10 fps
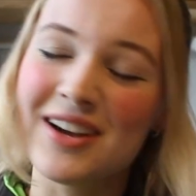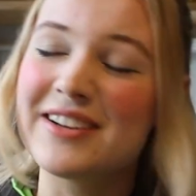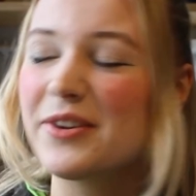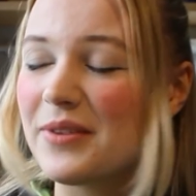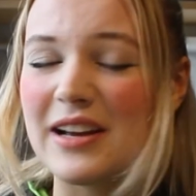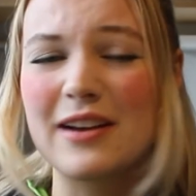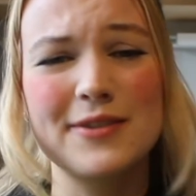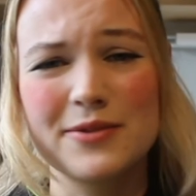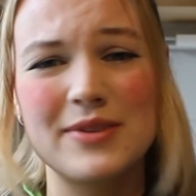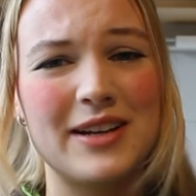I know I have
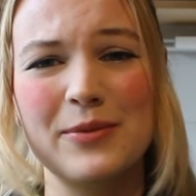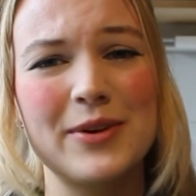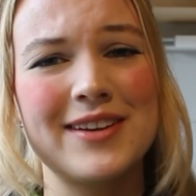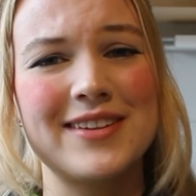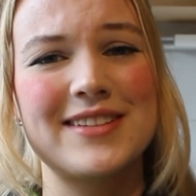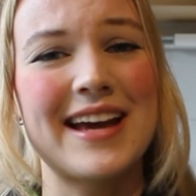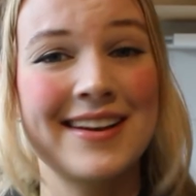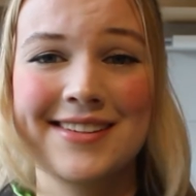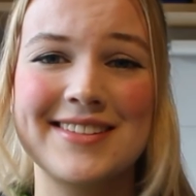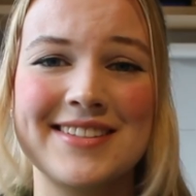some really weird
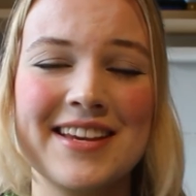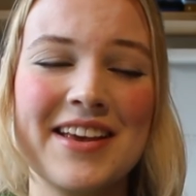@s.